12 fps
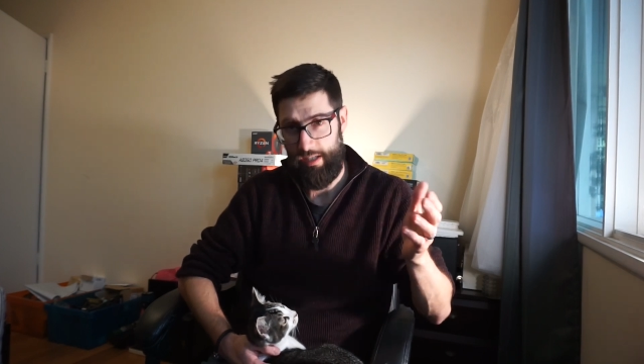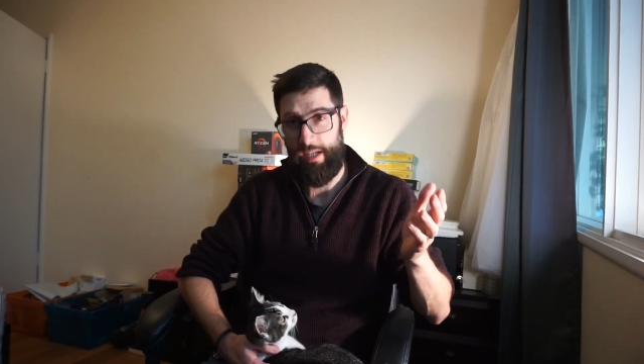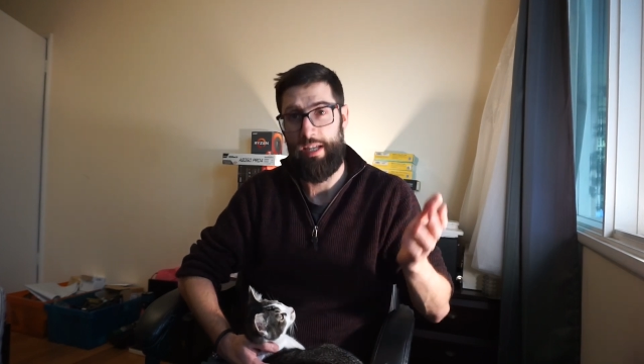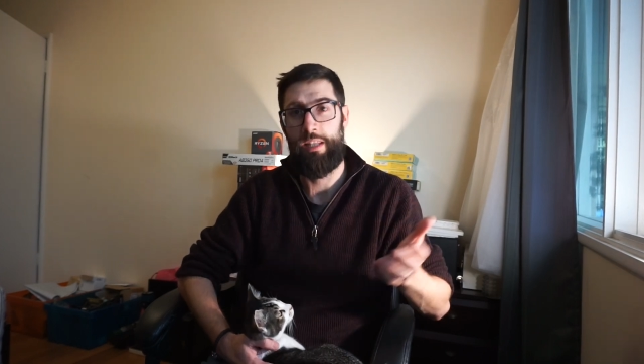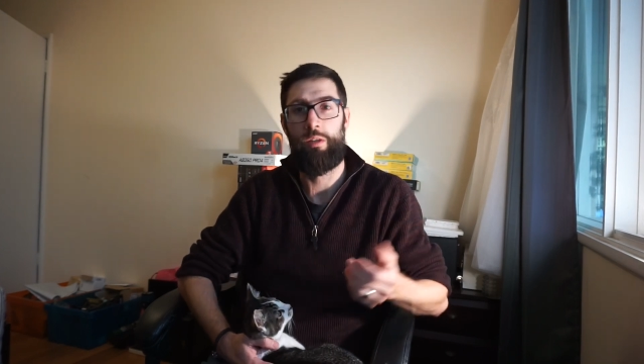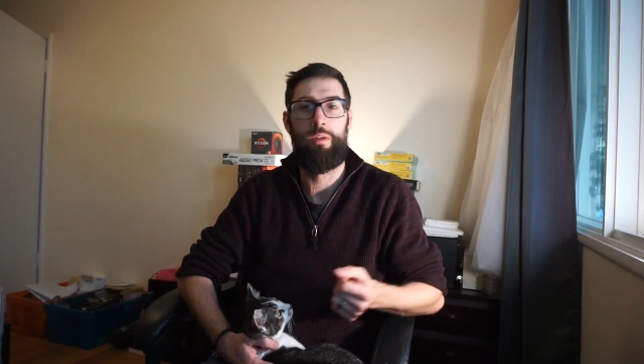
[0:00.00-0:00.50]

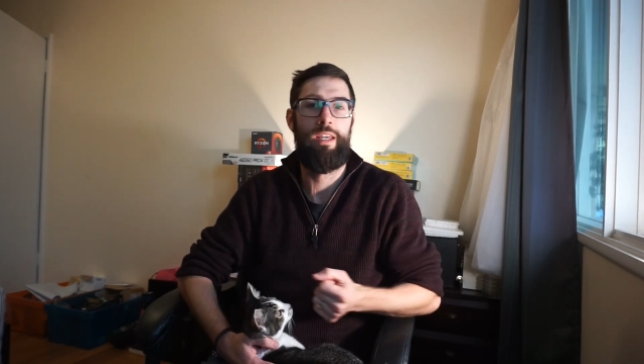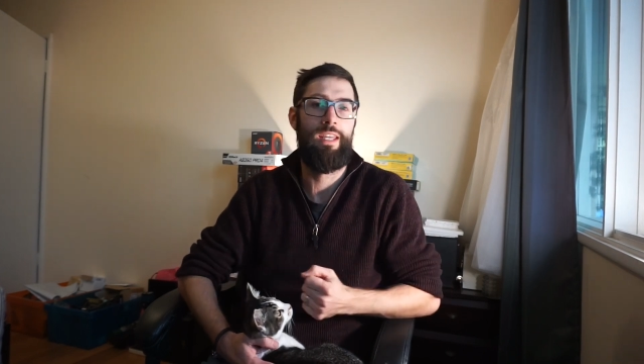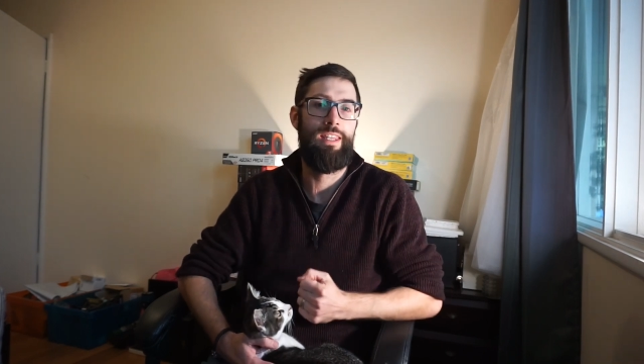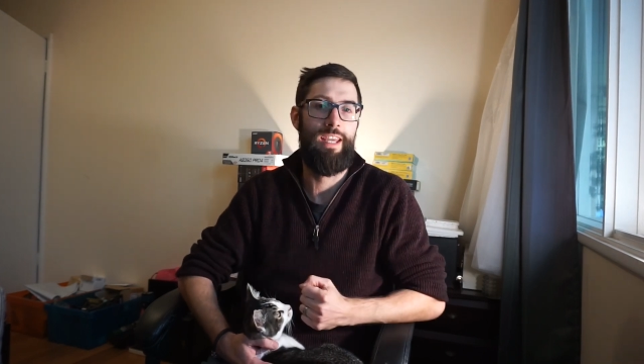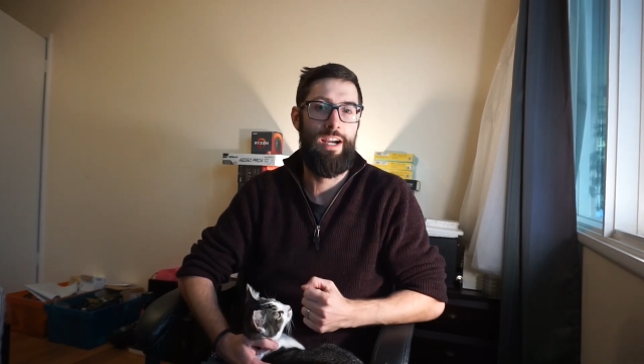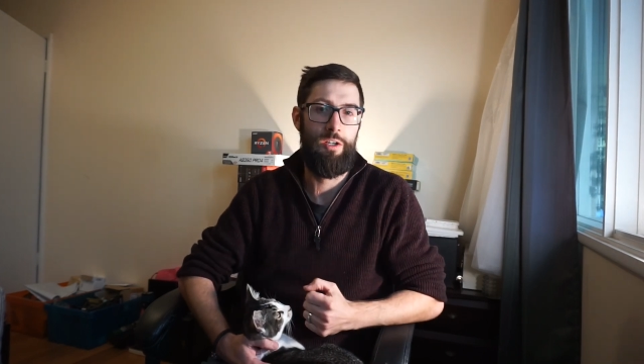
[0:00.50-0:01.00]
at looking
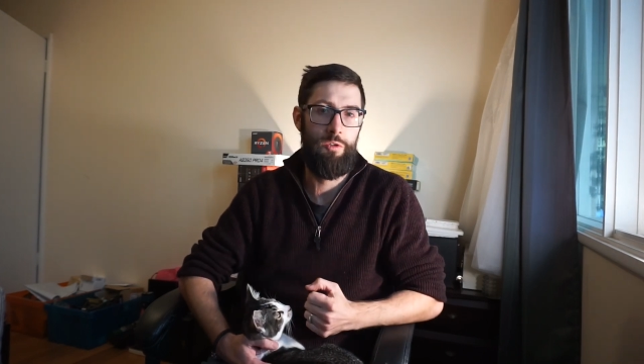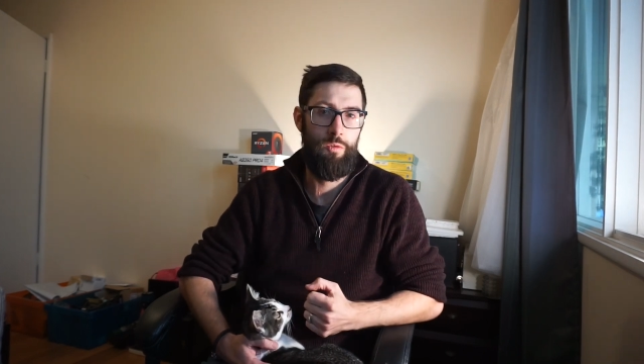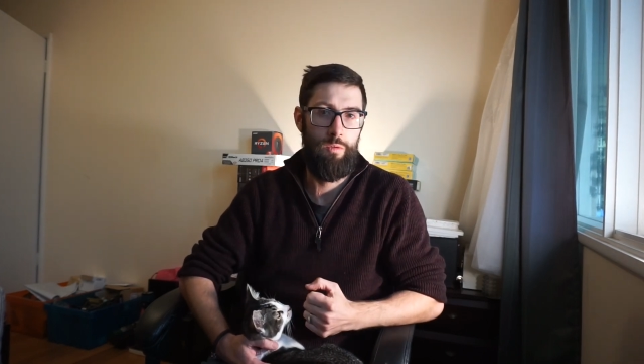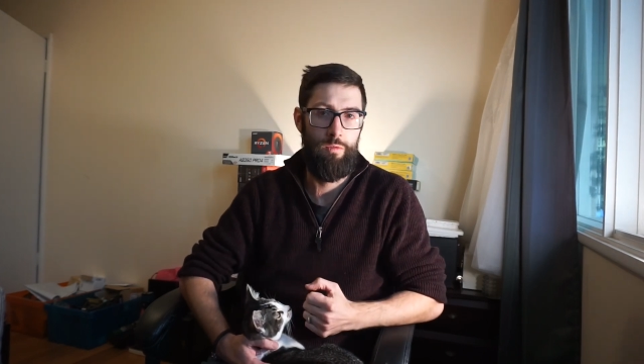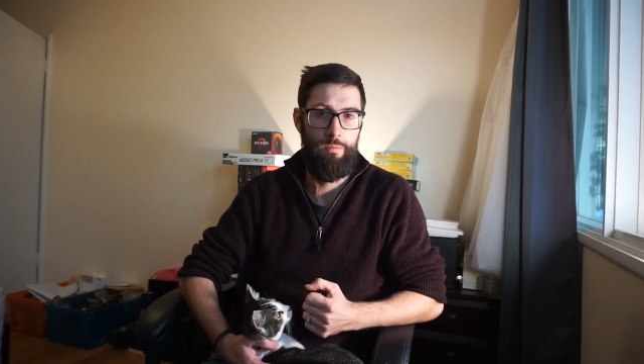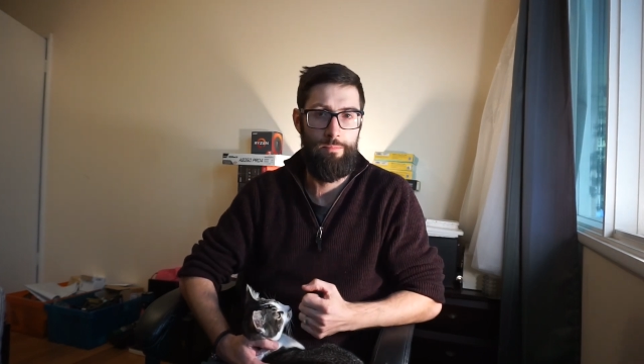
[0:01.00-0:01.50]
at the
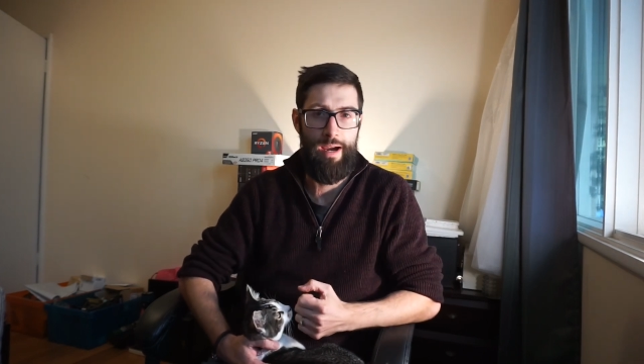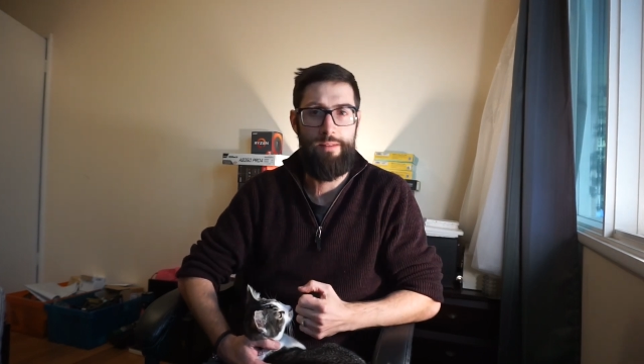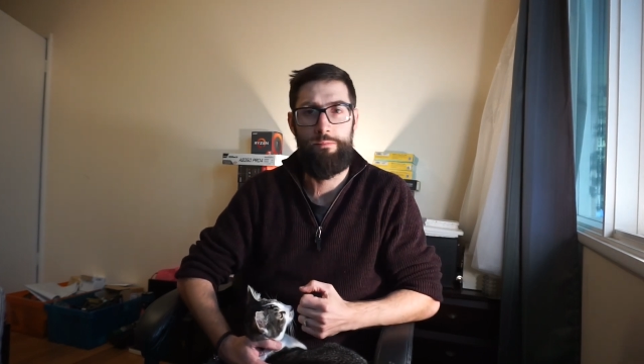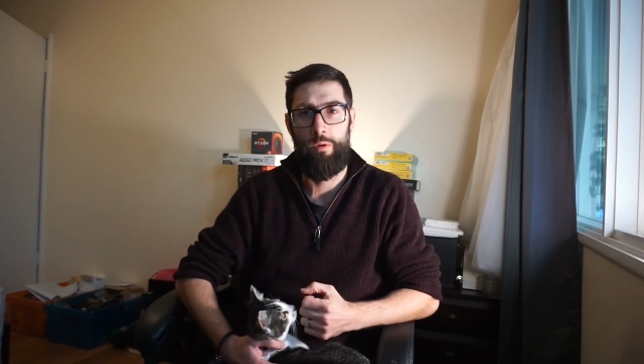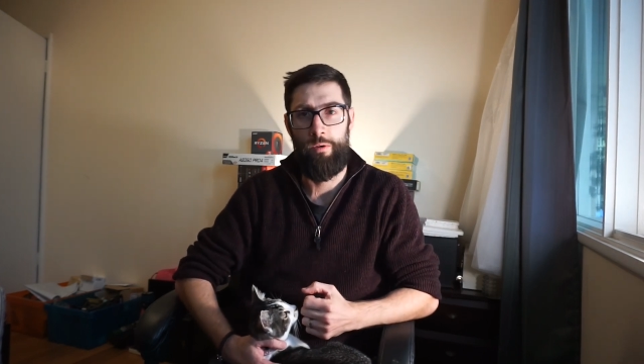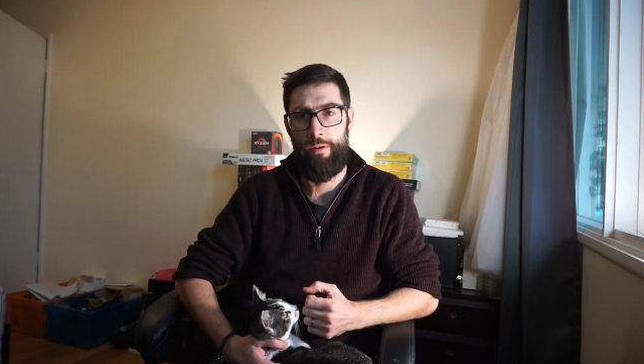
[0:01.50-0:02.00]
actual
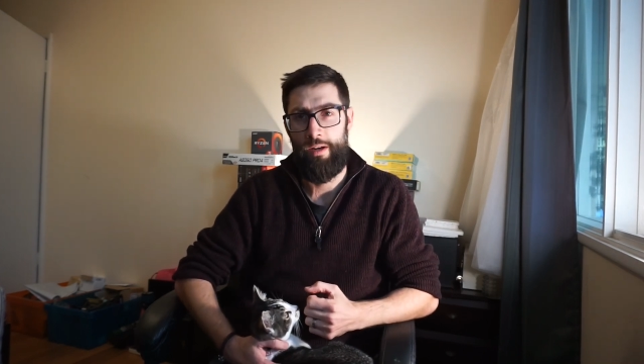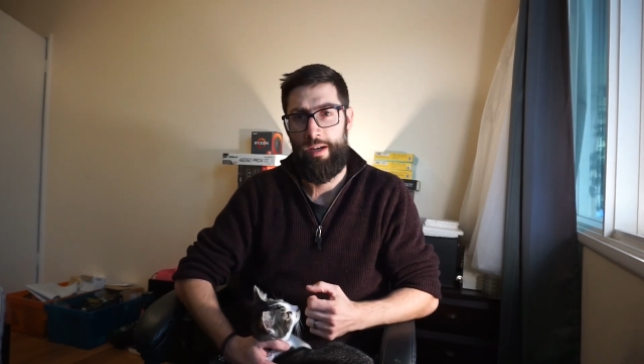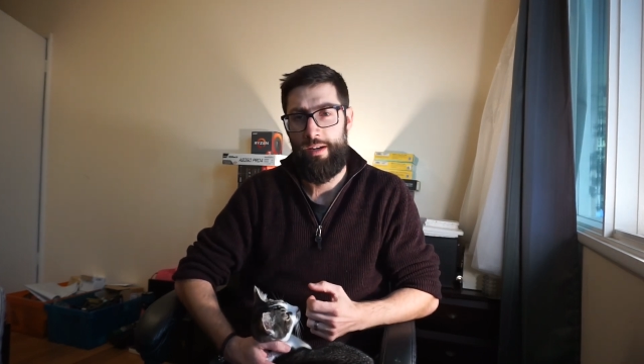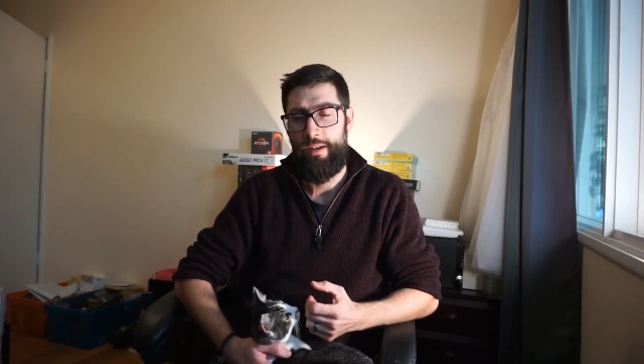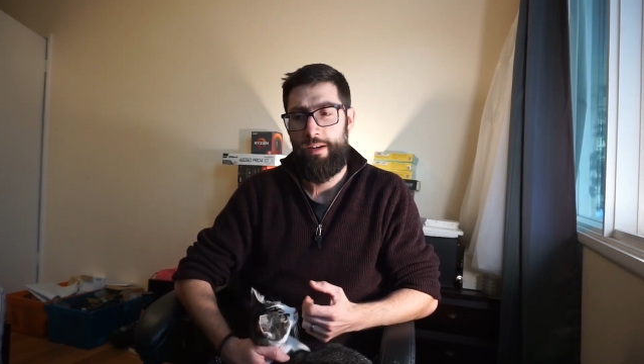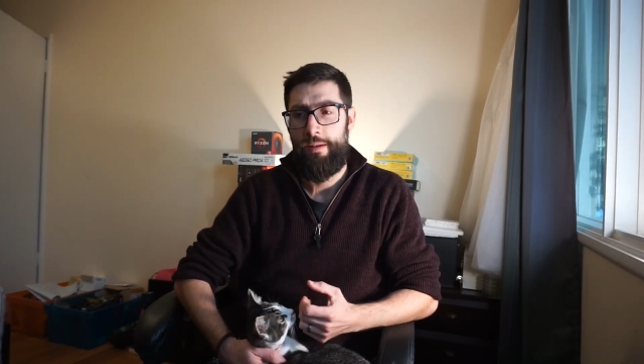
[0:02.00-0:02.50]
mainboard,
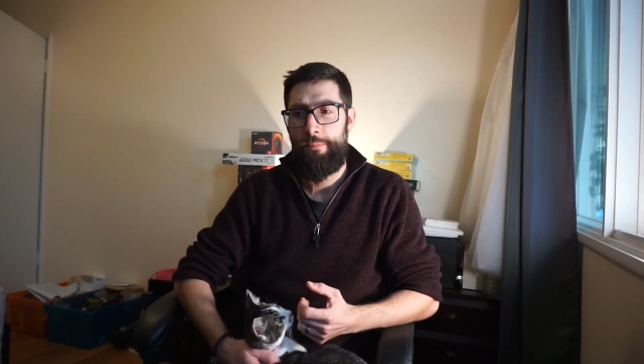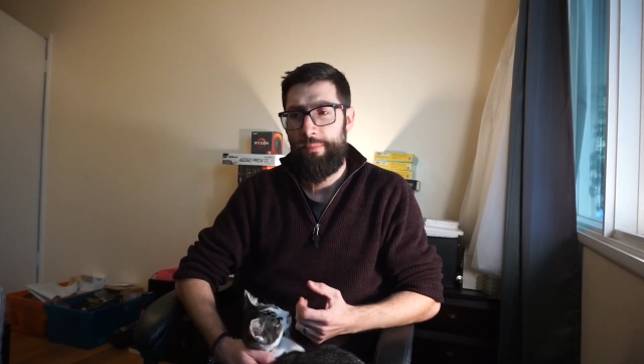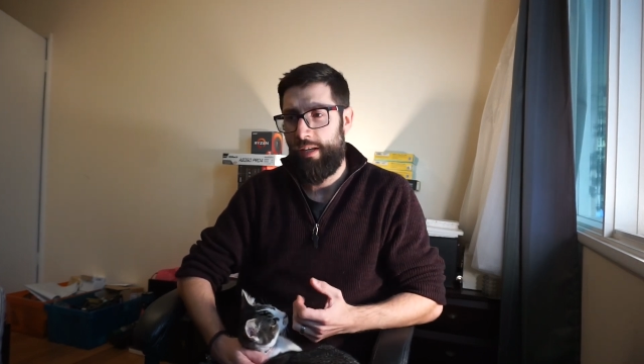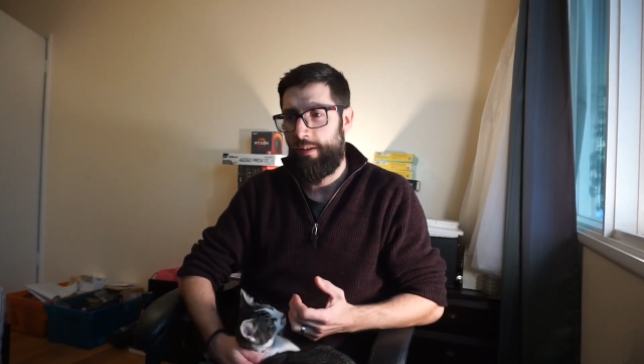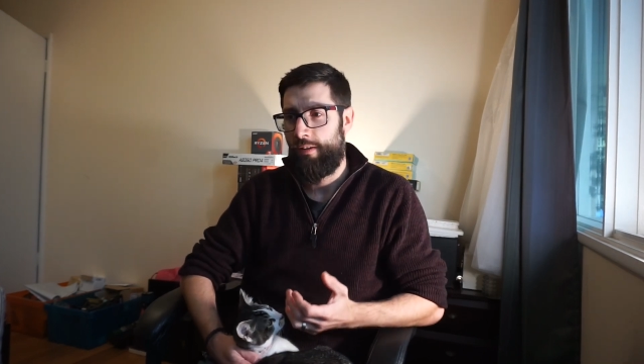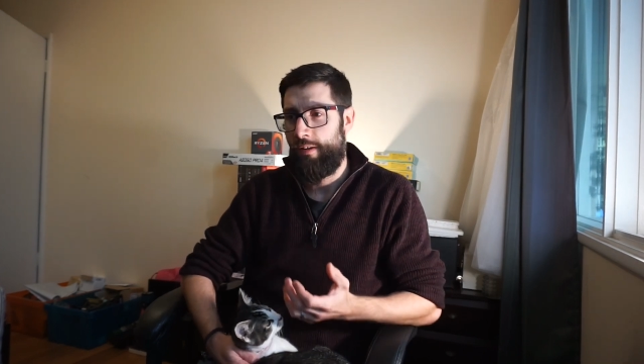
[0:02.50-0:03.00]

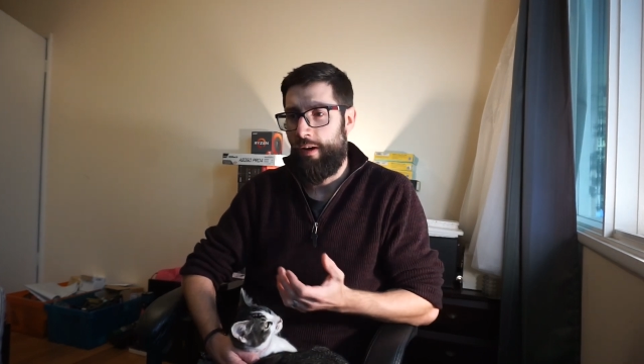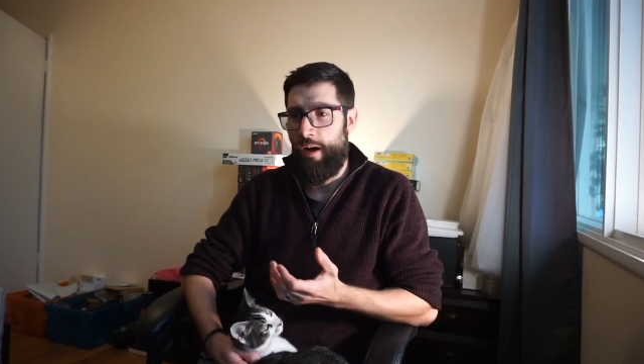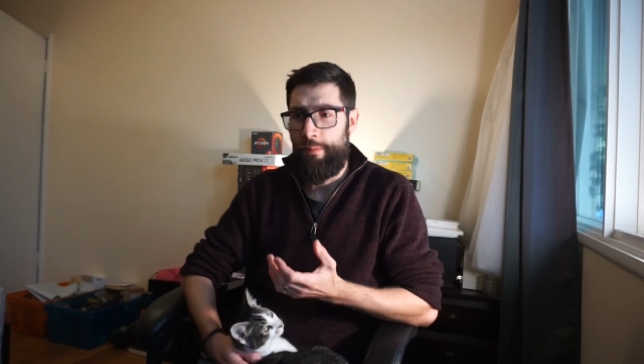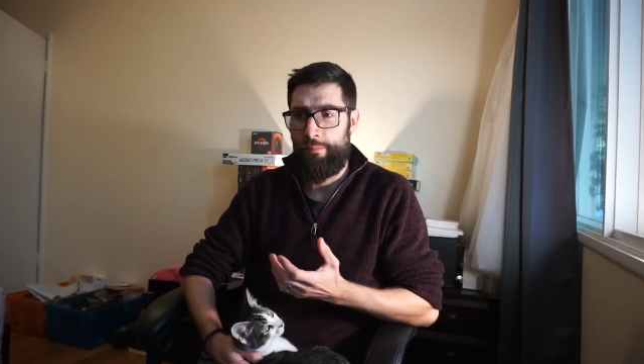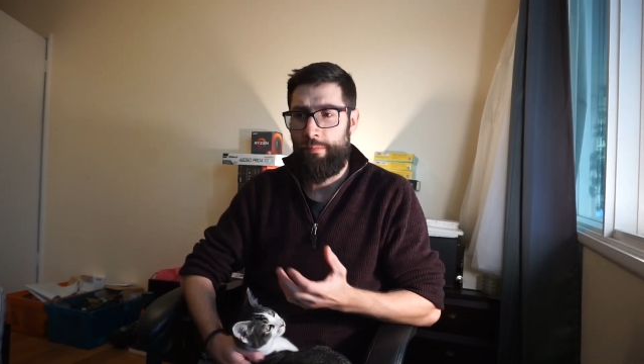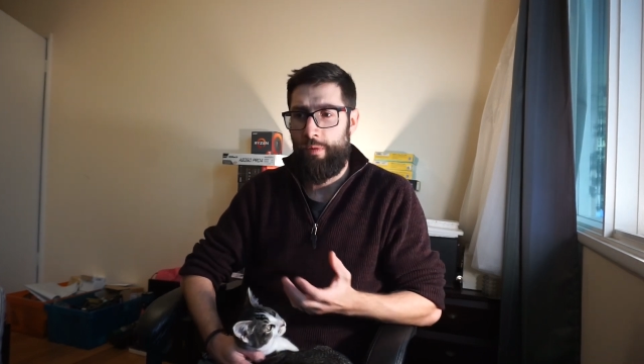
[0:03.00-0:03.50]
I'm